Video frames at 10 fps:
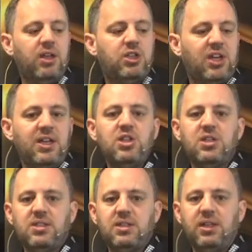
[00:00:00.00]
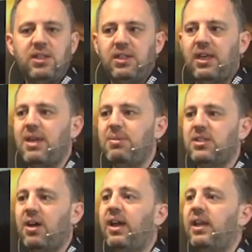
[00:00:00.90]
changes the game
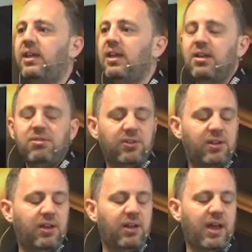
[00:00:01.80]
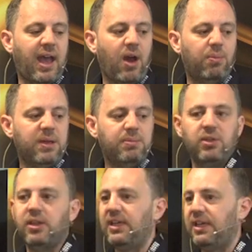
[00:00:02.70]
entirely for how people
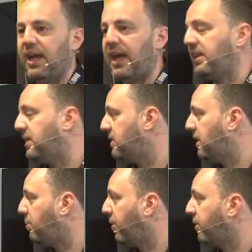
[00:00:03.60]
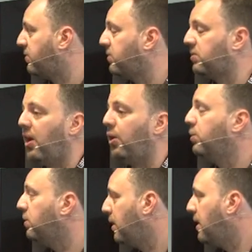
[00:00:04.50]
can add this to their products. So
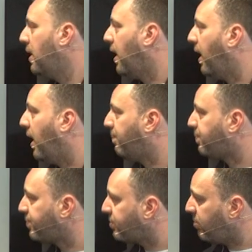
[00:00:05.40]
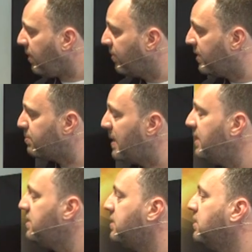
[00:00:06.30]
this
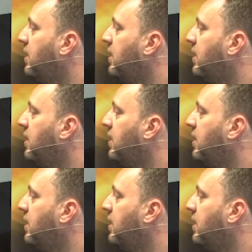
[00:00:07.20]
means